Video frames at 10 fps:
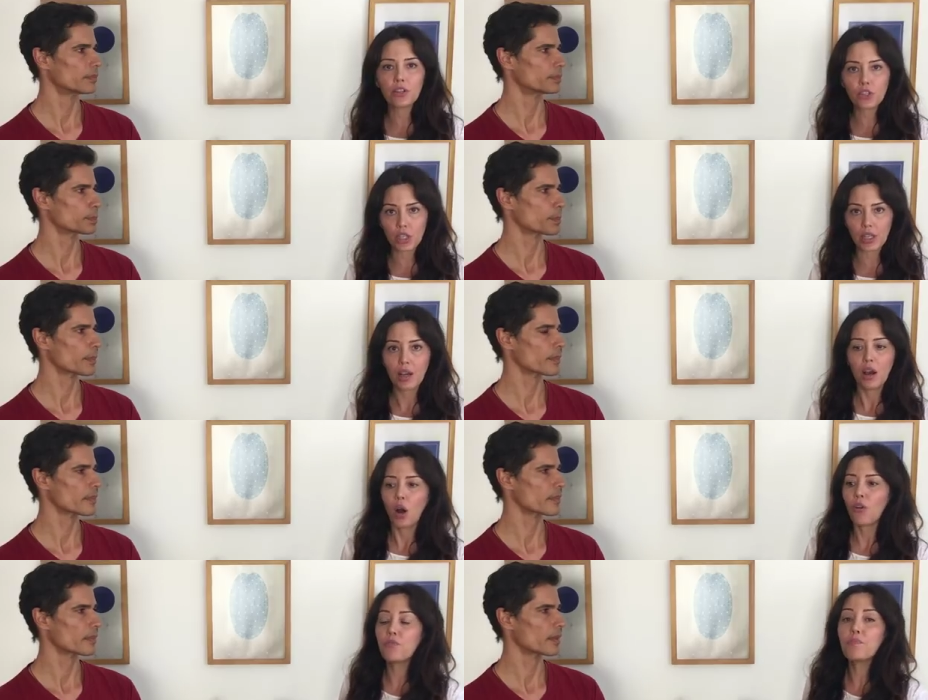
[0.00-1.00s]
Speaker 1: energy,
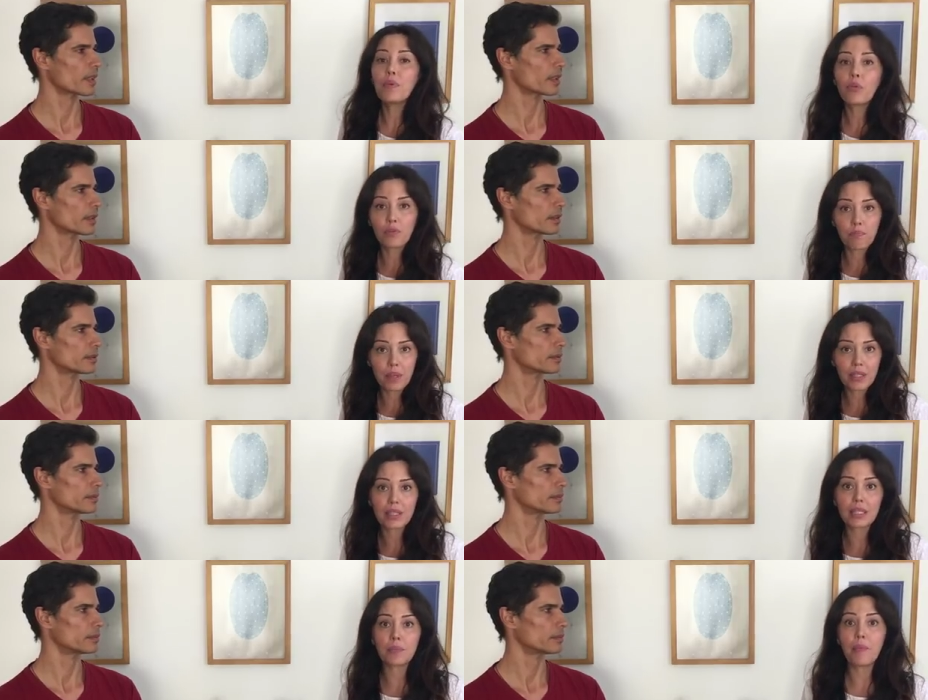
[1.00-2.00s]
of with
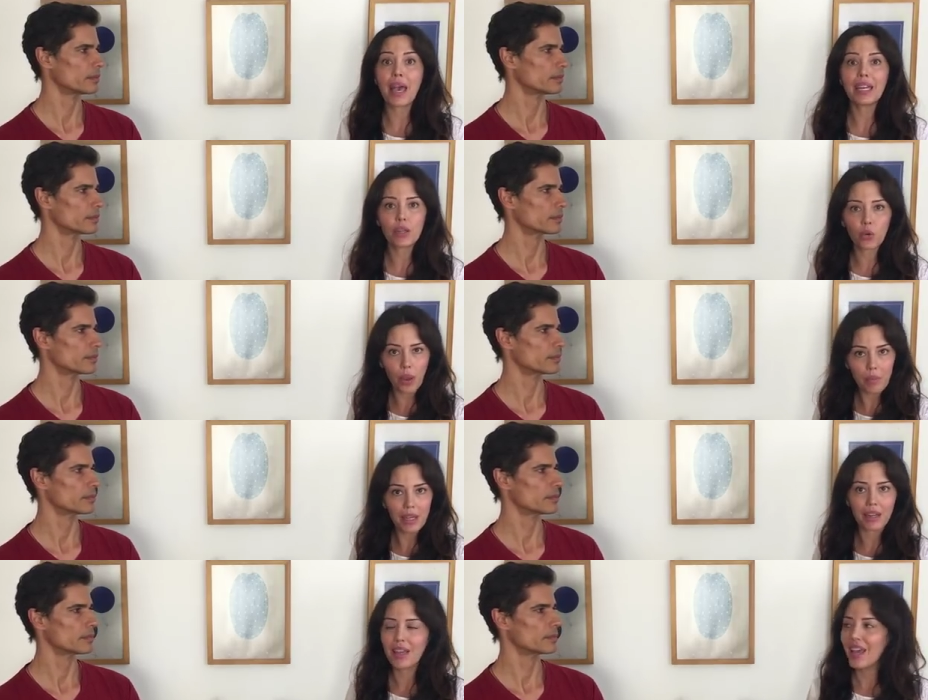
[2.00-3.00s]
businessmen and
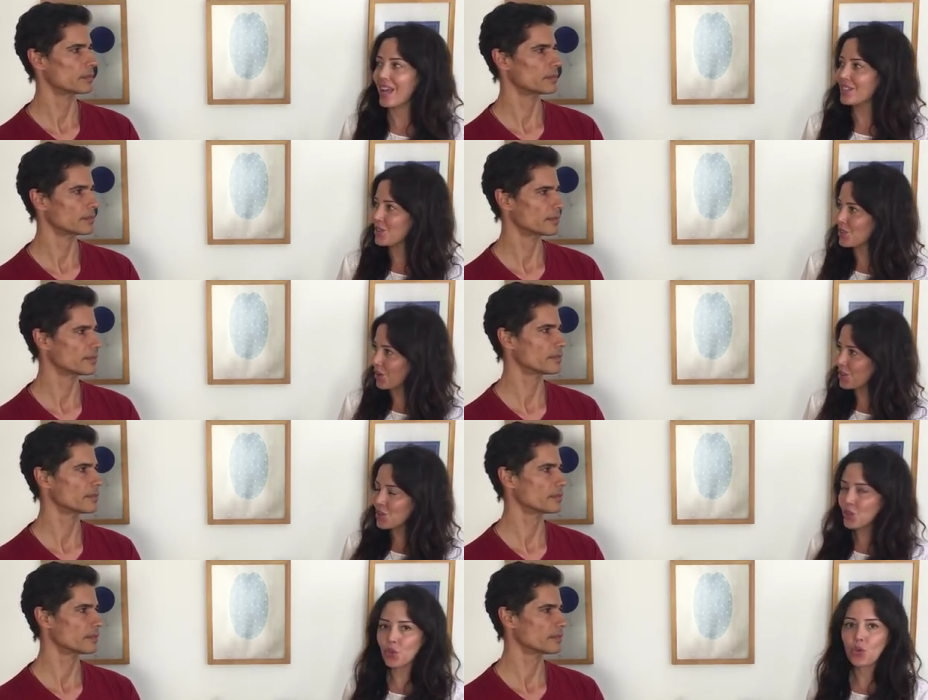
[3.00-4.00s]
women, and start
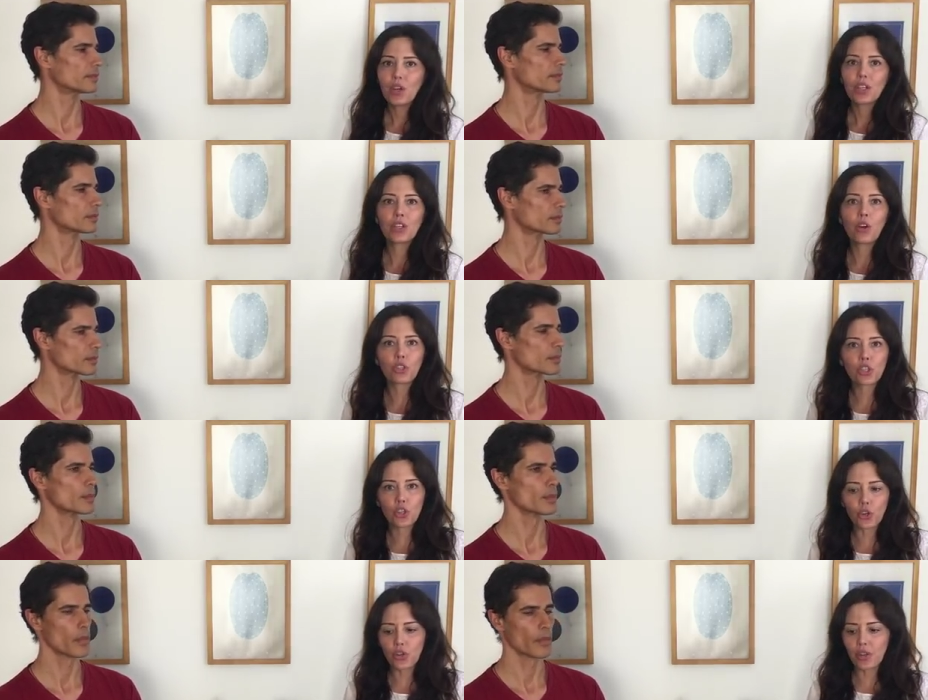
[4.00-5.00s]
to, you know,
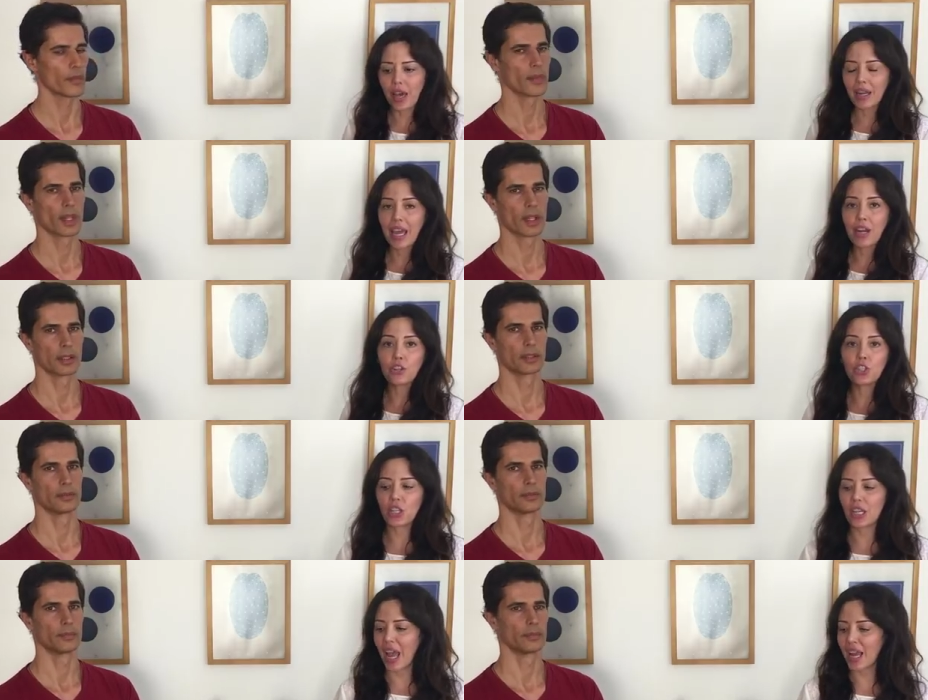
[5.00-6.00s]
churn that
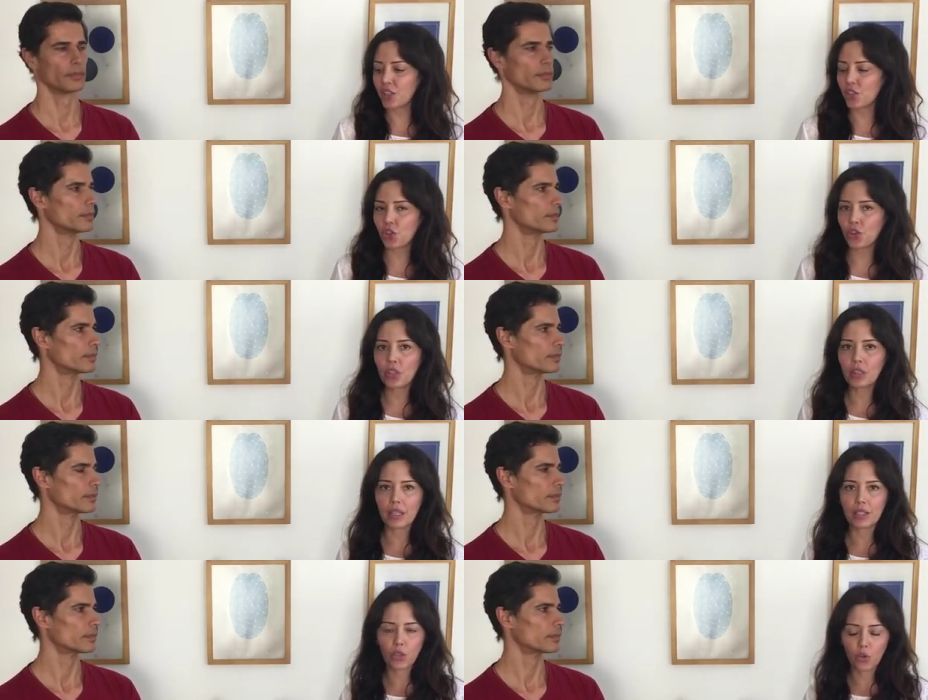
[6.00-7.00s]
energy externally.
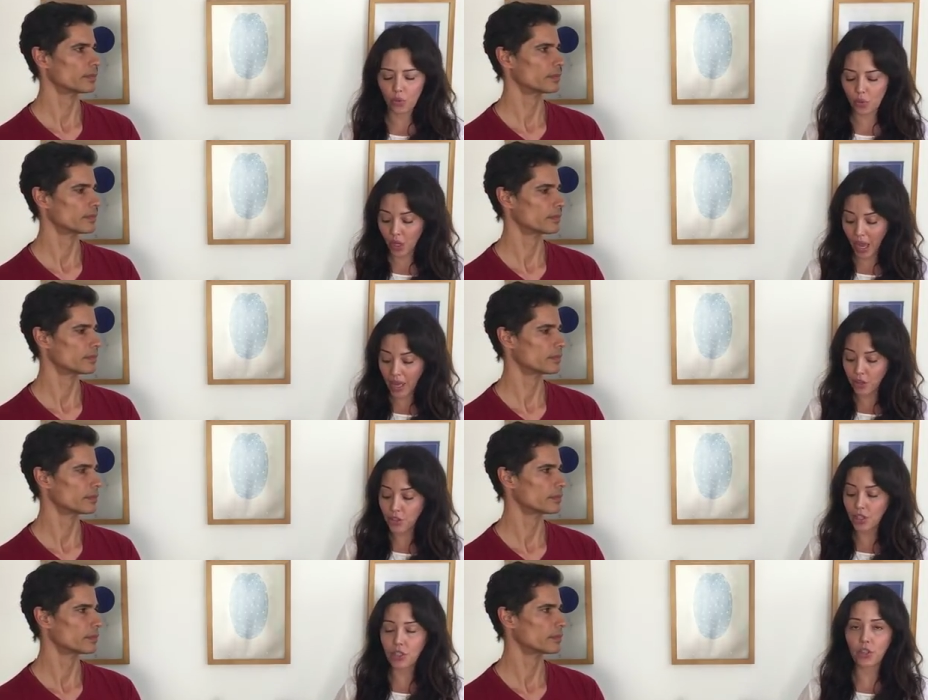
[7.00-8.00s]
So the
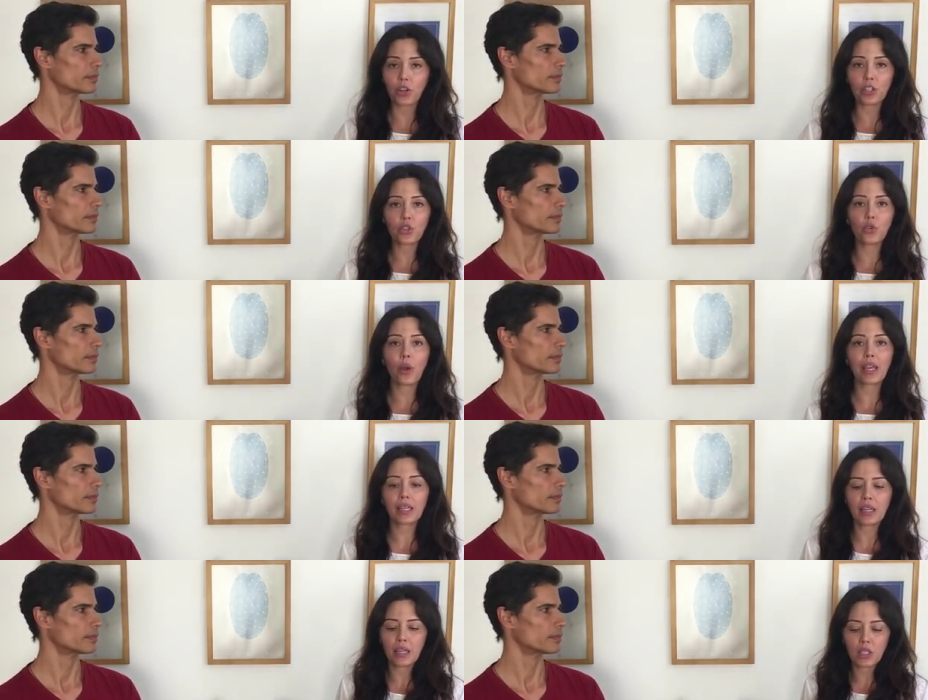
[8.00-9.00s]
energy started to
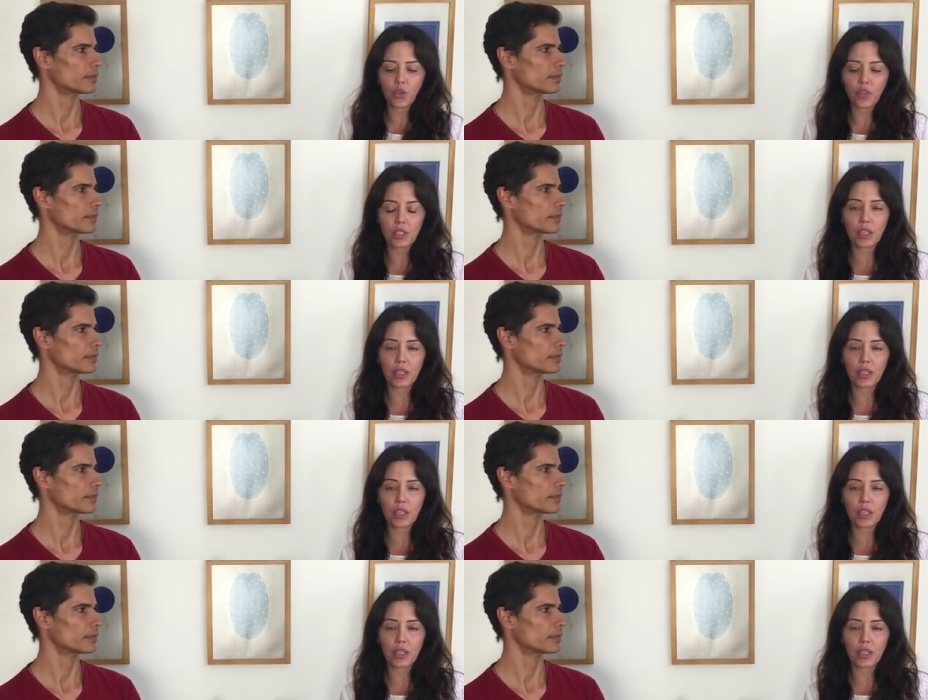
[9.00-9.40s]
awaken in his,